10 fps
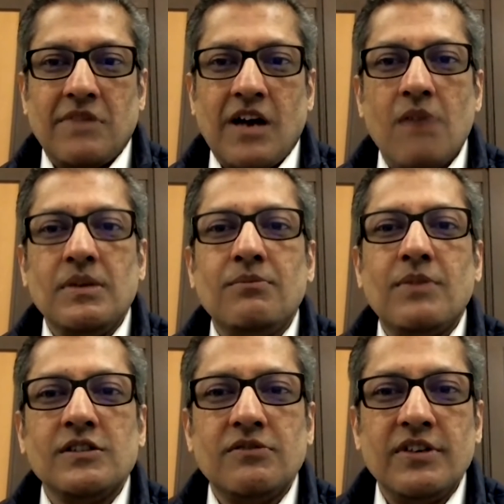How many
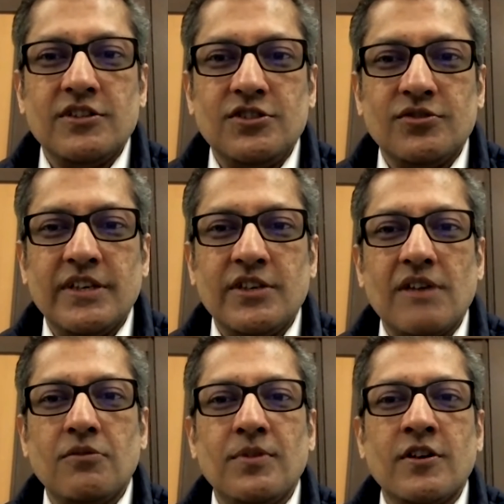browser windows do you think you
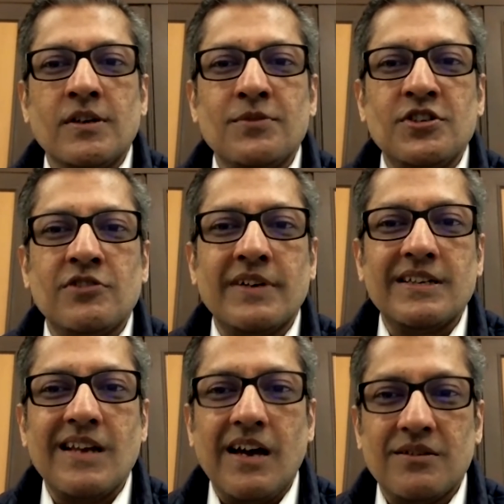have open on your machine right
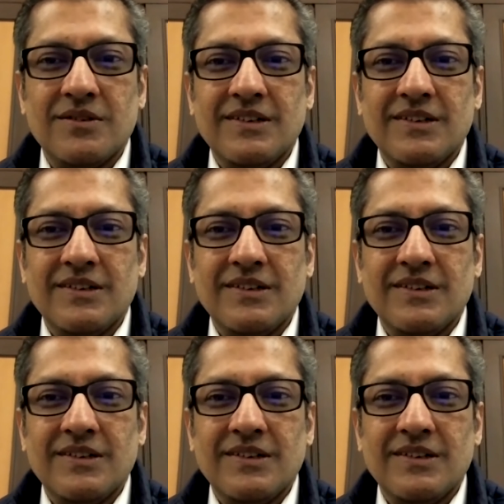now?